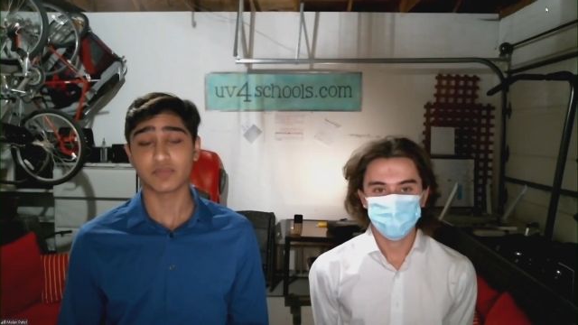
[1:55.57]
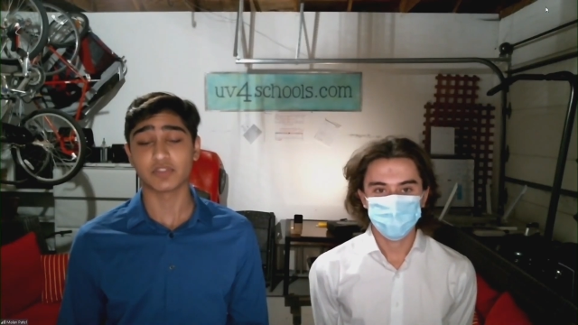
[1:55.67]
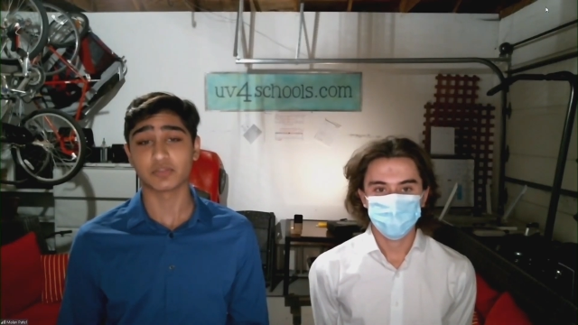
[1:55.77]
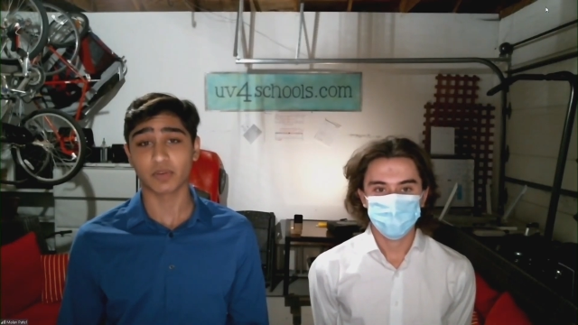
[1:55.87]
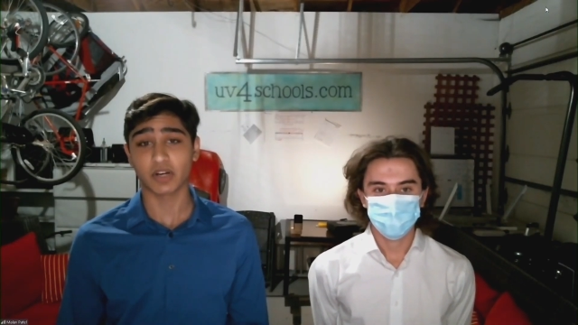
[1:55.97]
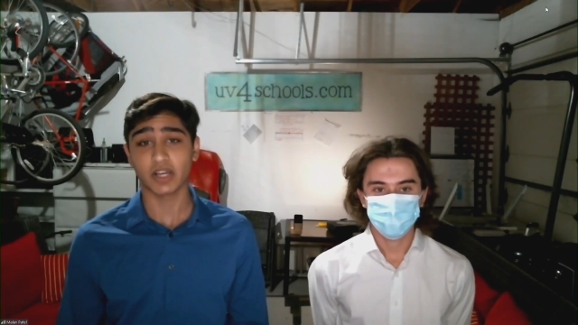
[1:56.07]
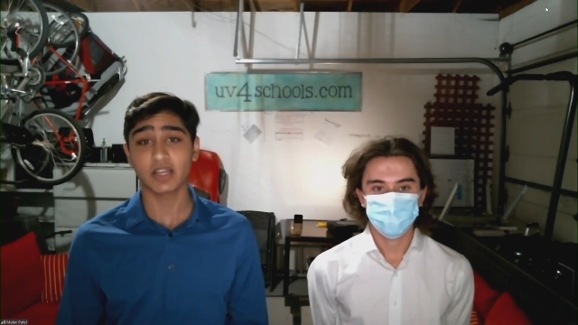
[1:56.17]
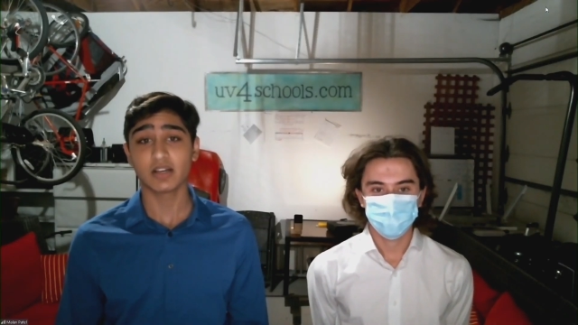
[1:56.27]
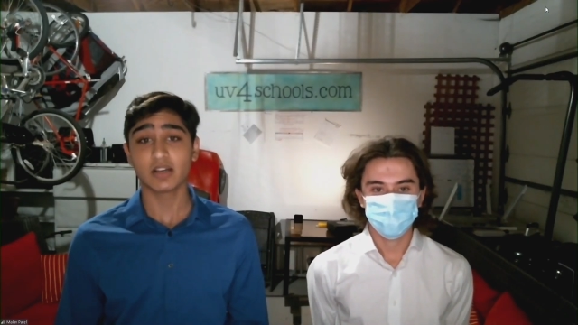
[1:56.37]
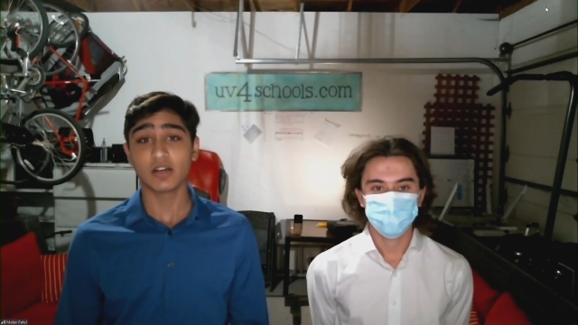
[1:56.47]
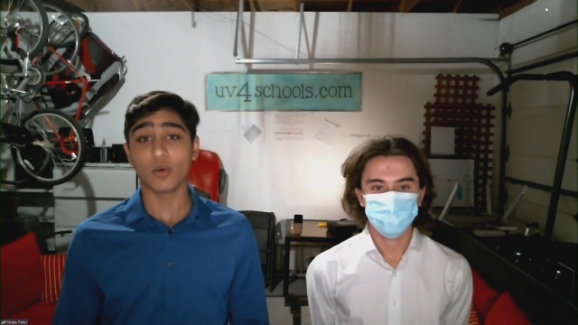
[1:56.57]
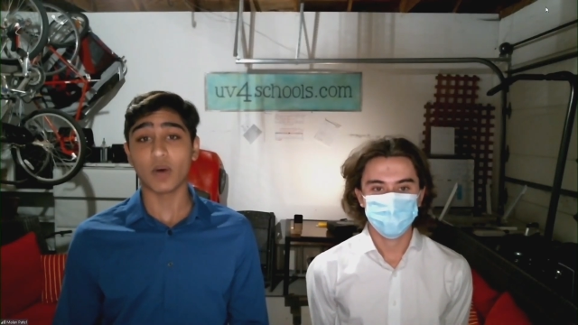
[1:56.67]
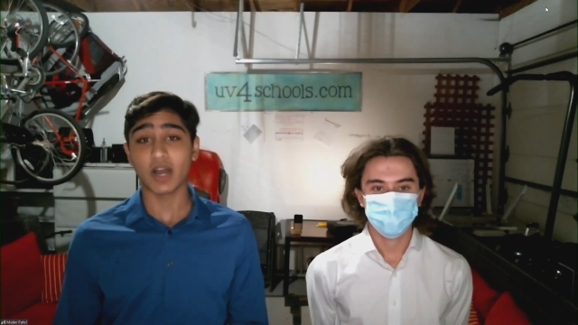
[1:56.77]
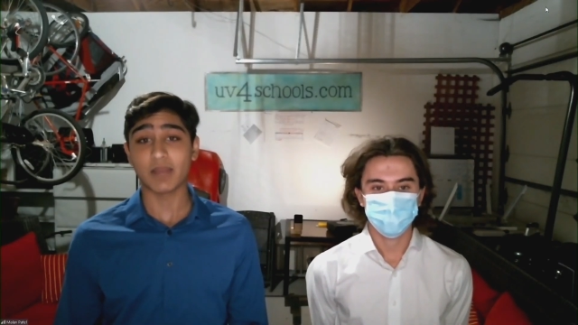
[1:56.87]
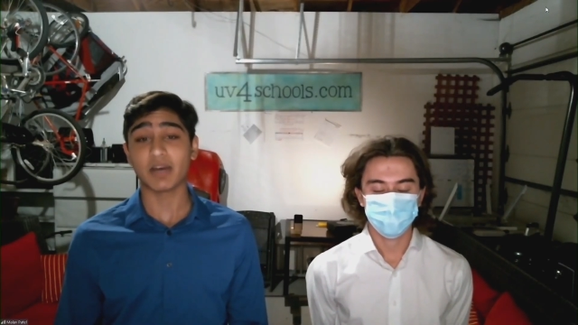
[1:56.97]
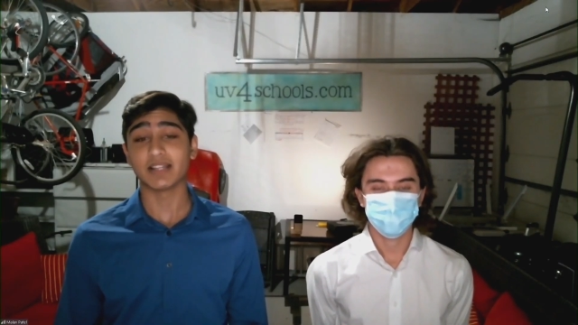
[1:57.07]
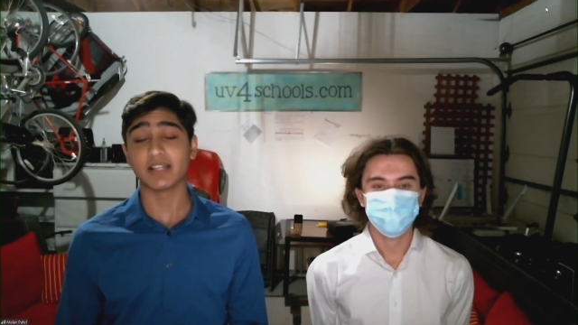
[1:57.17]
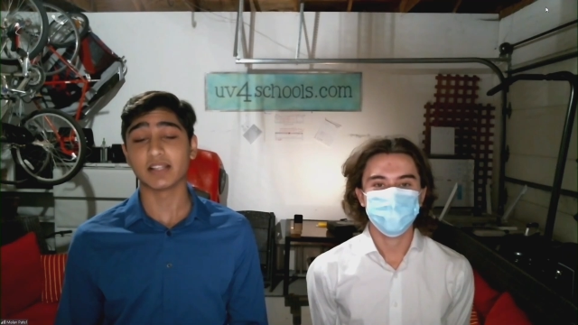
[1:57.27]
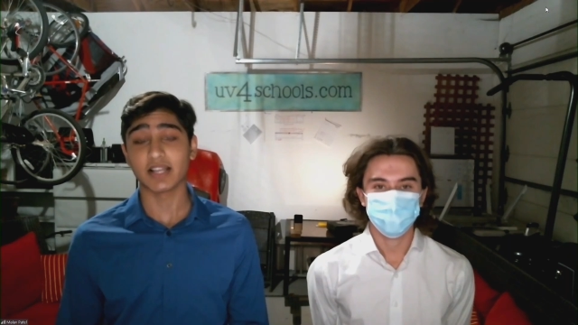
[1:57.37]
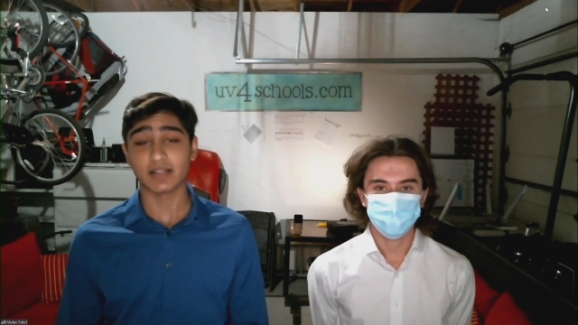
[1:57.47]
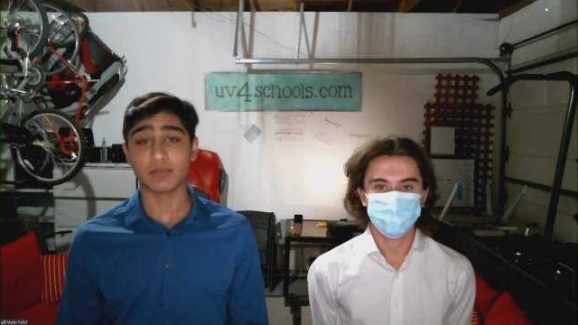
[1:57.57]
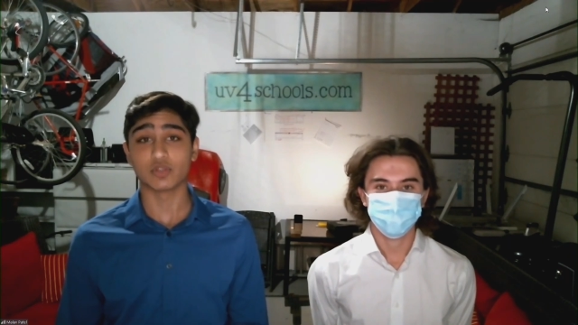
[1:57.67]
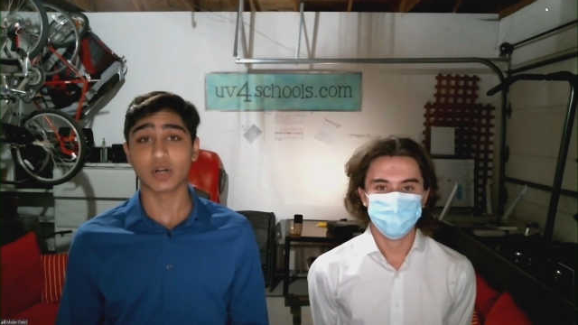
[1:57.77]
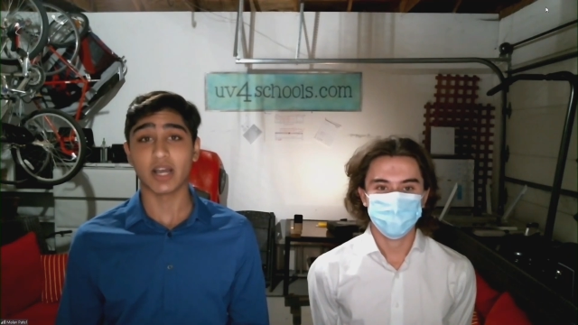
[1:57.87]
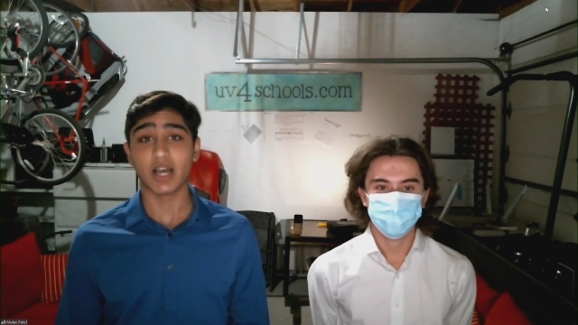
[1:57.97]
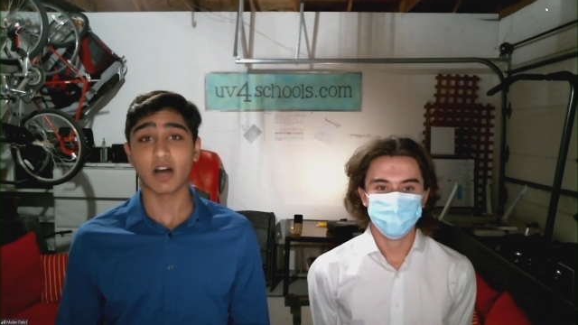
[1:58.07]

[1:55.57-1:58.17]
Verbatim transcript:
Speaker 1: you have to spray, wipe, and then let them dry.